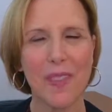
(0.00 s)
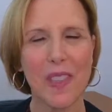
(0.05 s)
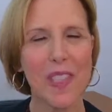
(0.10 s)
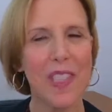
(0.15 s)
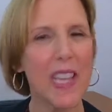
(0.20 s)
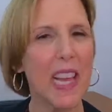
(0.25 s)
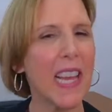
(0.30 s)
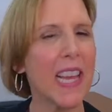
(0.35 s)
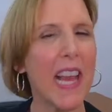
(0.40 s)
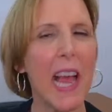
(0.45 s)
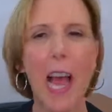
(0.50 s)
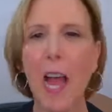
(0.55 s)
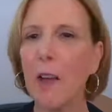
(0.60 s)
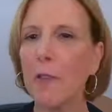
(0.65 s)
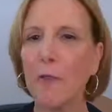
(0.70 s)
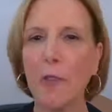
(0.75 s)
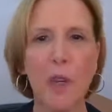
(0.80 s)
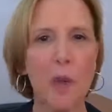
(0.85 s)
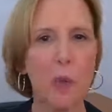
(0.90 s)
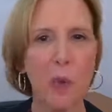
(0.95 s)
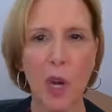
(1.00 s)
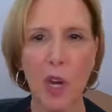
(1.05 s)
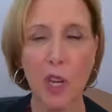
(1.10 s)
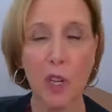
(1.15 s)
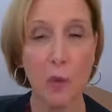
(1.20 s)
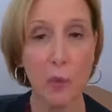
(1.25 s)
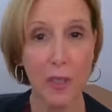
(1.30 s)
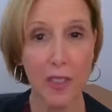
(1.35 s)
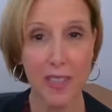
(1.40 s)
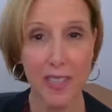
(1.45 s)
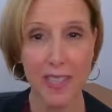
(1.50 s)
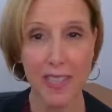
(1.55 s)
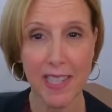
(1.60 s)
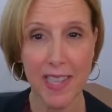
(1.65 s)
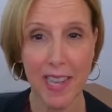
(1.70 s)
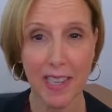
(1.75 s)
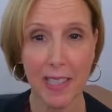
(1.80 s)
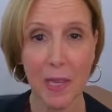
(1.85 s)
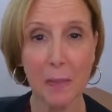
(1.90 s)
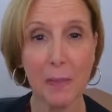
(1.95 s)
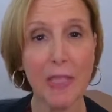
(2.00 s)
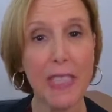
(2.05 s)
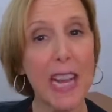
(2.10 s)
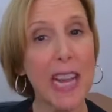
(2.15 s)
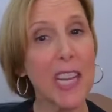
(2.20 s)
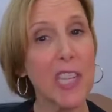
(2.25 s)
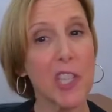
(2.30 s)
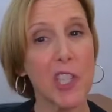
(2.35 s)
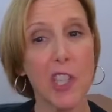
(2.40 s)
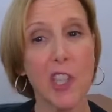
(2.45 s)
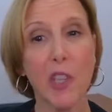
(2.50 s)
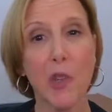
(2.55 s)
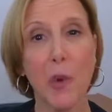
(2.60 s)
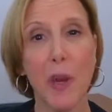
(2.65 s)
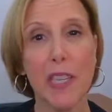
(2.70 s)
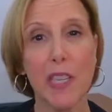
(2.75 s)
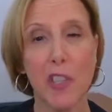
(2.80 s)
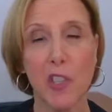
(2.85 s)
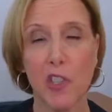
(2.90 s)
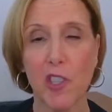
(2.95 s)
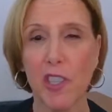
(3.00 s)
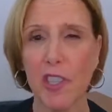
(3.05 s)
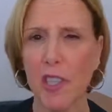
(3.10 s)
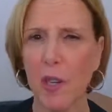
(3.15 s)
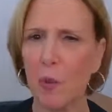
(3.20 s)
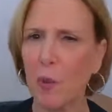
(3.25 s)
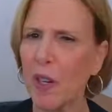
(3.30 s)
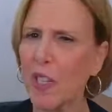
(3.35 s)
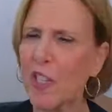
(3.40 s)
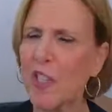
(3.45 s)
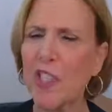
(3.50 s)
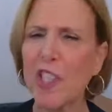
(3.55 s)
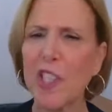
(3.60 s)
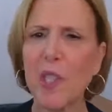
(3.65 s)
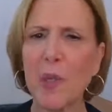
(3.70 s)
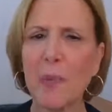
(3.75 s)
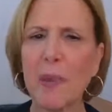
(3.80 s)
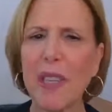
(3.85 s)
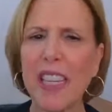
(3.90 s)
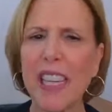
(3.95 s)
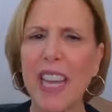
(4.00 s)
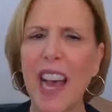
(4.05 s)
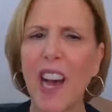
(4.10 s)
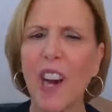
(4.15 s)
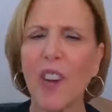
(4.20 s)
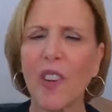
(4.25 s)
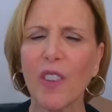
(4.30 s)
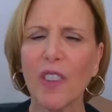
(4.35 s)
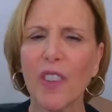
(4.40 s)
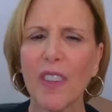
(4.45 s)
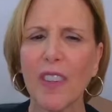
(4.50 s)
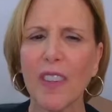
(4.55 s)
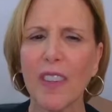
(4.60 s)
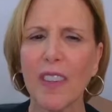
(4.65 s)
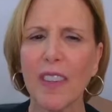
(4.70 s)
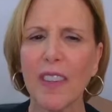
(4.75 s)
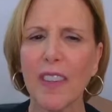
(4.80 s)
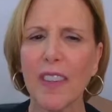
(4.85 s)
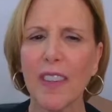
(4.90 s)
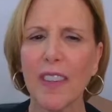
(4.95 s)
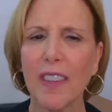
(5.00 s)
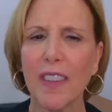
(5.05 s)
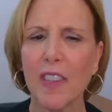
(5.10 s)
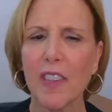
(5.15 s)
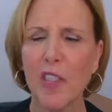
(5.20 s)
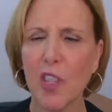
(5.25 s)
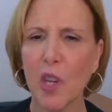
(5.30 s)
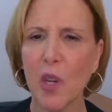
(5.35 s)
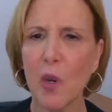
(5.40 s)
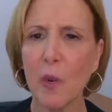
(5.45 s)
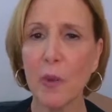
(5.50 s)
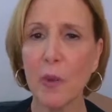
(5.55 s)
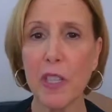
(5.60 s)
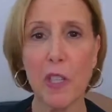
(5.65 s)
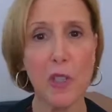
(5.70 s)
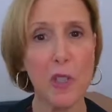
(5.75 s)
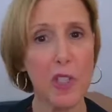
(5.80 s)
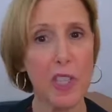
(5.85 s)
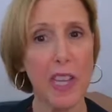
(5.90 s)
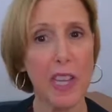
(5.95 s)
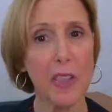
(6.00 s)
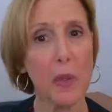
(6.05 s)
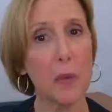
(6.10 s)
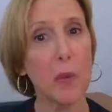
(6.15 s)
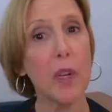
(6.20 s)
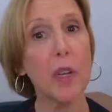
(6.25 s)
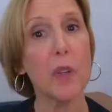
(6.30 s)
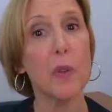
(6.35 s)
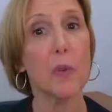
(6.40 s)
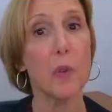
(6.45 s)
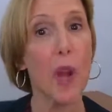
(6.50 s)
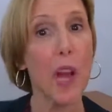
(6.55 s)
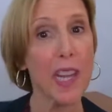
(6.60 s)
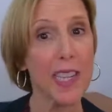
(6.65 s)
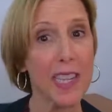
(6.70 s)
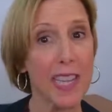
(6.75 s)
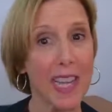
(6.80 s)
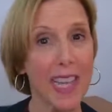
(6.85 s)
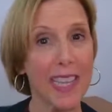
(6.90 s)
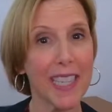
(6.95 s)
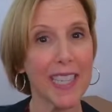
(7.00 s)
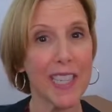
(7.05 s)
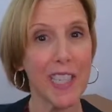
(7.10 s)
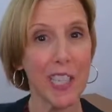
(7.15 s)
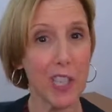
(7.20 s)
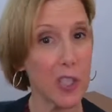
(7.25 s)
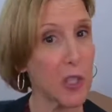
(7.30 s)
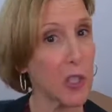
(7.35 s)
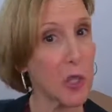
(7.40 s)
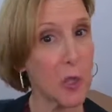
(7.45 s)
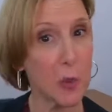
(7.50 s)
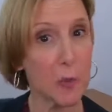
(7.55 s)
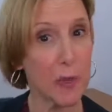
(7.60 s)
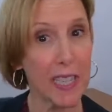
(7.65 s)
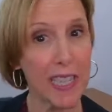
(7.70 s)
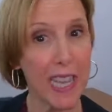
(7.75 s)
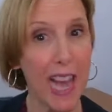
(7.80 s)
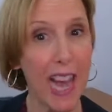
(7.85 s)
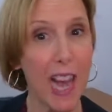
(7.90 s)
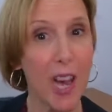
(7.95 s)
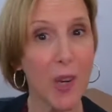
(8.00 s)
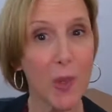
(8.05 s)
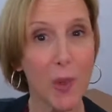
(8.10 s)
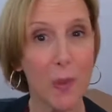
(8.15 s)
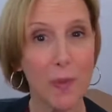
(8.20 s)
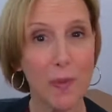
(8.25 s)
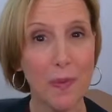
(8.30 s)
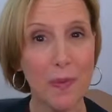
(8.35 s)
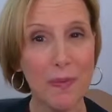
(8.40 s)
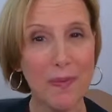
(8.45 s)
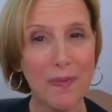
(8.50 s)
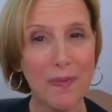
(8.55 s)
Say every word with intent. I'm going to ask you questions. I want you to speak out. So when you said the word running, did you speak out?